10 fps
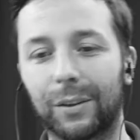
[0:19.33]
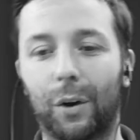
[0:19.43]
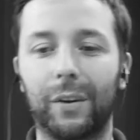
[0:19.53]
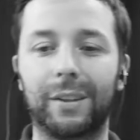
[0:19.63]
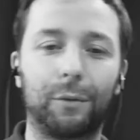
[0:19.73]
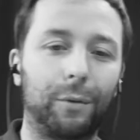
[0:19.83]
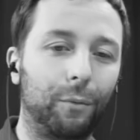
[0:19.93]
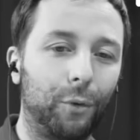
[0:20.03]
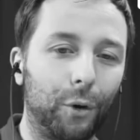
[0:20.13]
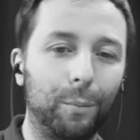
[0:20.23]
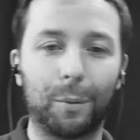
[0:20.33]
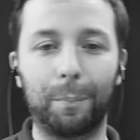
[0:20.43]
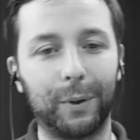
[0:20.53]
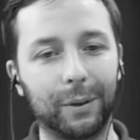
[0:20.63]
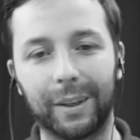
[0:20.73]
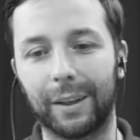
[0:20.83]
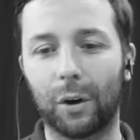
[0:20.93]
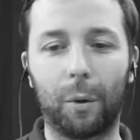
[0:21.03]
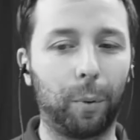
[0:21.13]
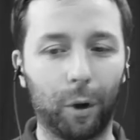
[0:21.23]
there's all these different rooms and
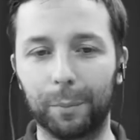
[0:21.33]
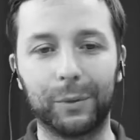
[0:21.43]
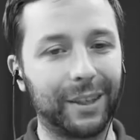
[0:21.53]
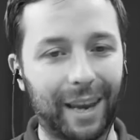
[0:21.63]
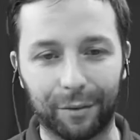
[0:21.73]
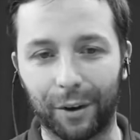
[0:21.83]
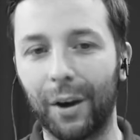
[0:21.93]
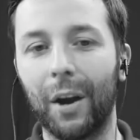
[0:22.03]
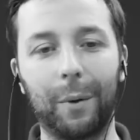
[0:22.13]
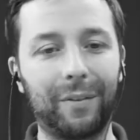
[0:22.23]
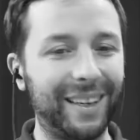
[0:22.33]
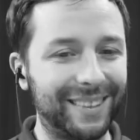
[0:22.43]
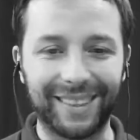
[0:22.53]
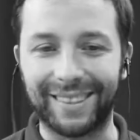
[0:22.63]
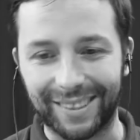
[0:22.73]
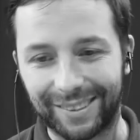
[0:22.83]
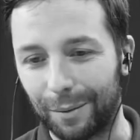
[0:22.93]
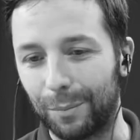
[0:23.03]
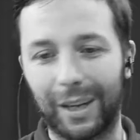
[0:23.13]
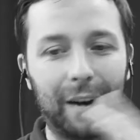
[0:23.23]
buildings all plumbed together with heating
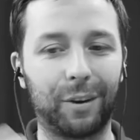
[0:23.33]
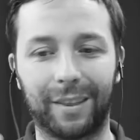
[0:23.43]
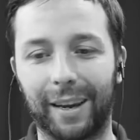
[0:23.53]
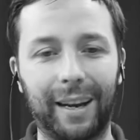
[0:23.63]
systems and everything.